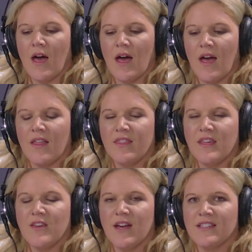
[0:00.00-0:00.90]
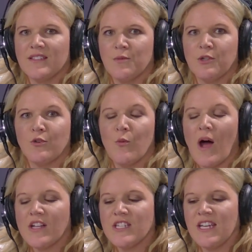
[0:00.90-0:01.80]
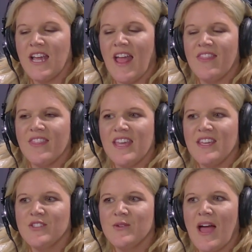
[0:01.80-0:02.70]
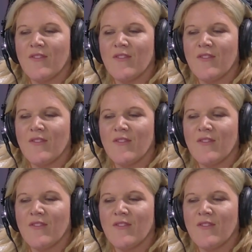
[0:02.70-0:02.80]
uh, thank you guys so much for watching and thank you to